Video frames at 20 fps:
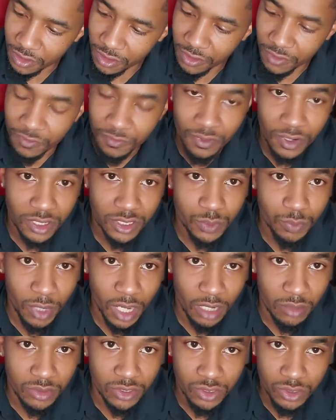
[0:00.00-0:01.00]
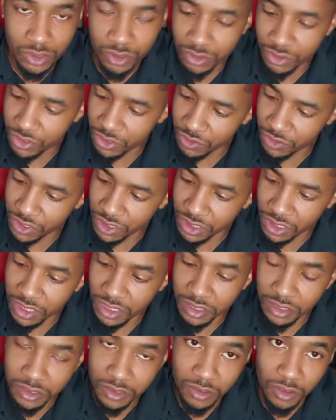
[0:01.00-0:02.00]
first bottom screws you see
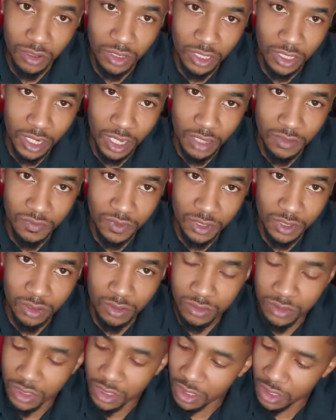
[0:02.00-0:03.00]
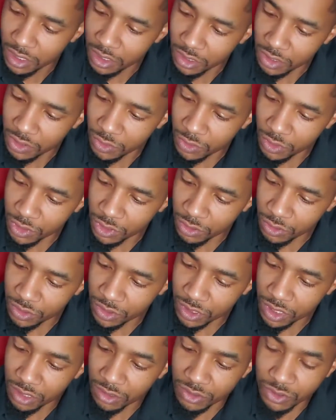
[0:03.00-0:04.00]
on an iPhone. You will use
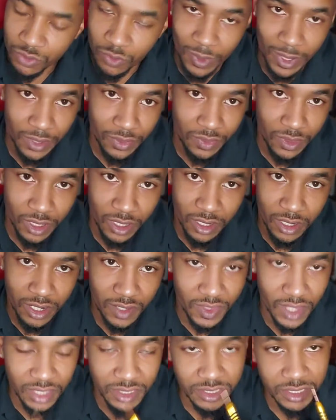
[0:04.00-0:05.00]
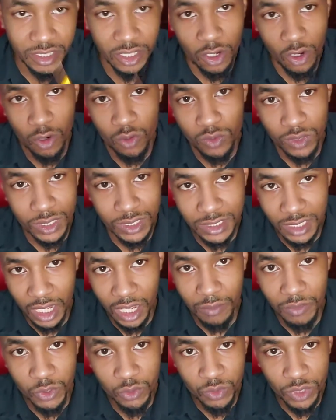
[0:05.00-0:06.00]
those right there, and that's the only
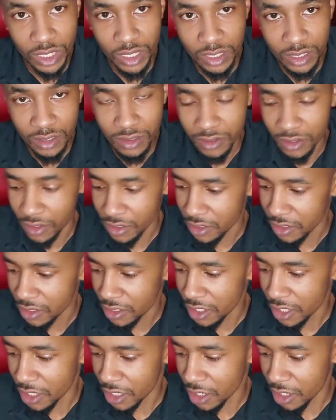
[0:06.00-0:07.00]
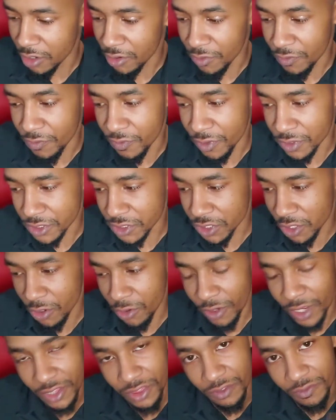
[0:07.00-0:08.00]
time you need it. So
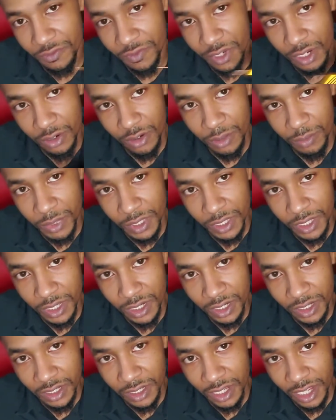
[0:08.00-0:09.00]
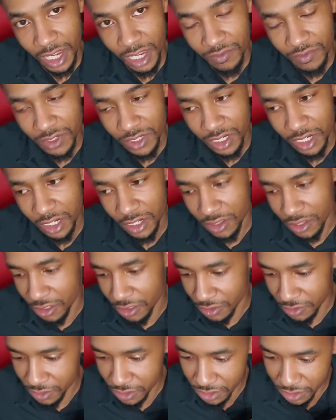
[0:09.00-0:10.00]
at the very beginning, after getting
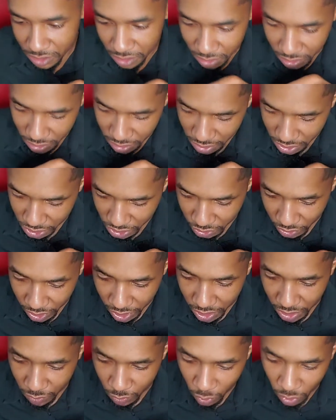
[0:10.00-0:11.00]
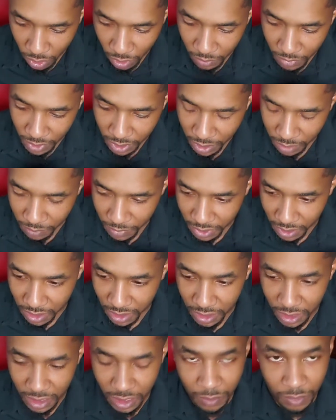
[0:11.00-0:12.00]
the screen warmed up and
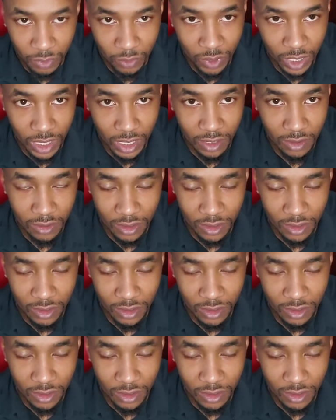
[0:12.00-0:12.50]
heated up around,